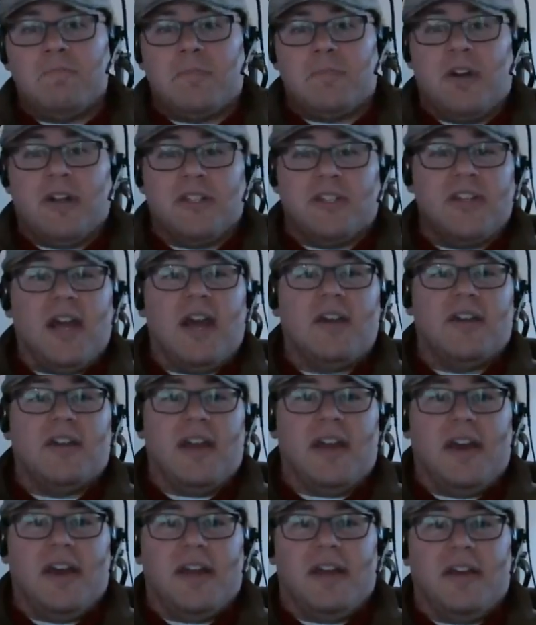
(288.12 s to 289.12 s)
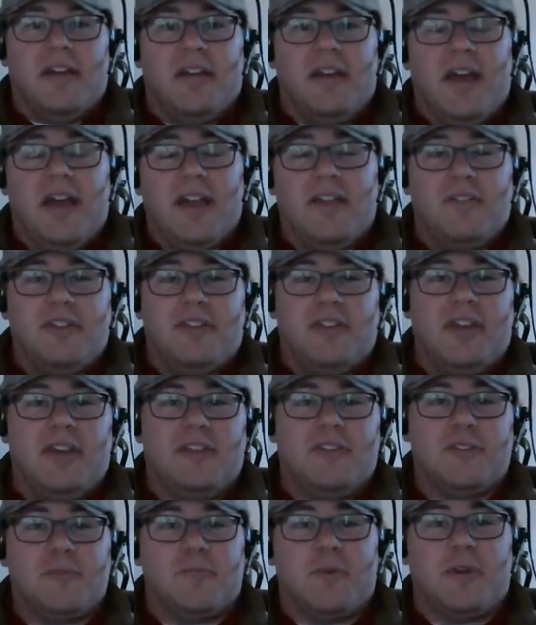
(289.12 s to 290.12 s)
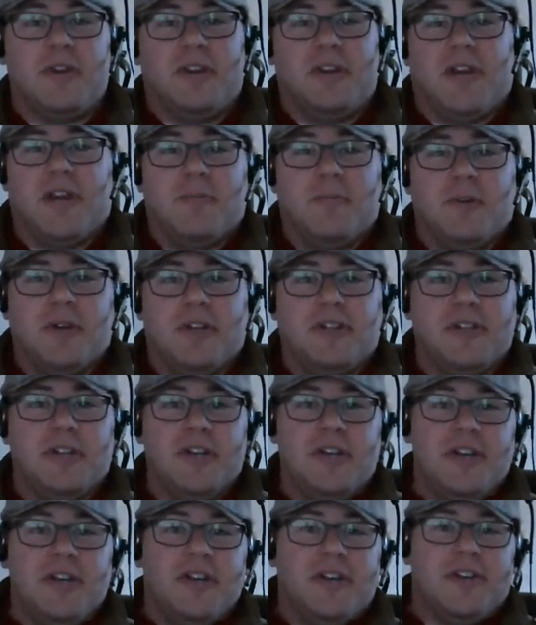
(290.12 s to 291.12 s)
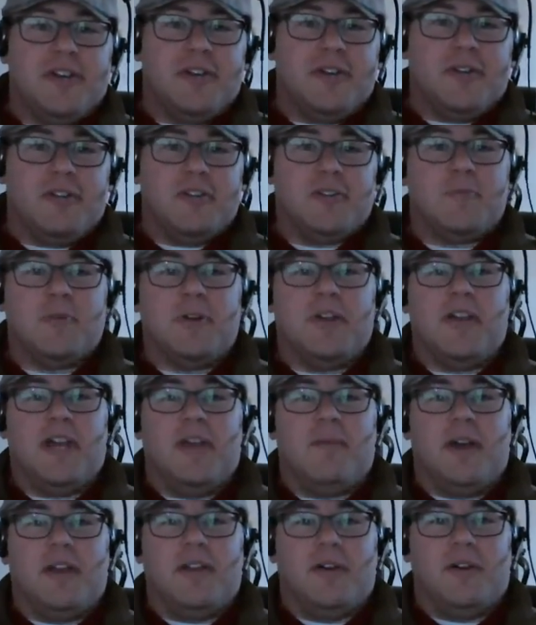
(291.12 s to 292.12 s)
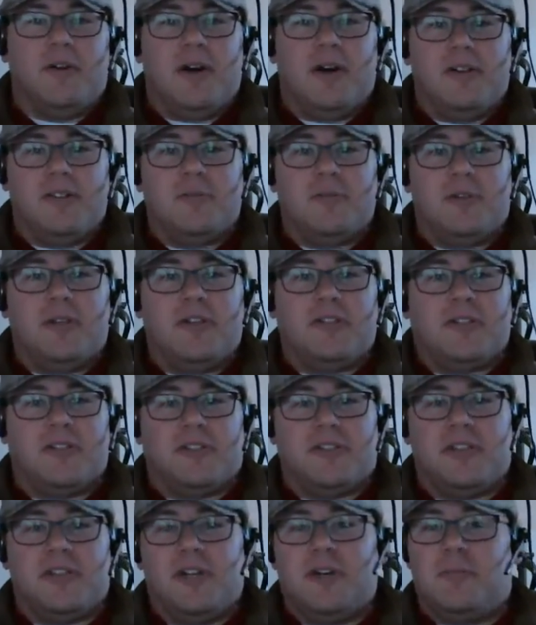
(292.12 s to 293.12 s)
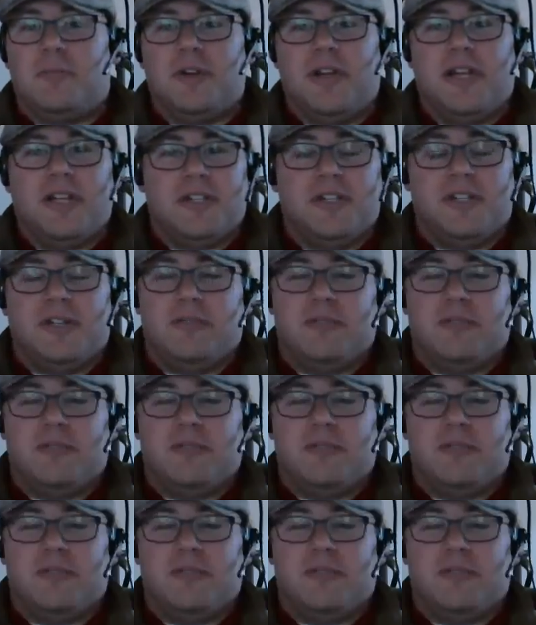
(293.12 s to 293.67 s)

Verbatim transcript: on Saturday had a heck of a day in the spring game, which, you know, the spring game I know elsewhere is a celebration.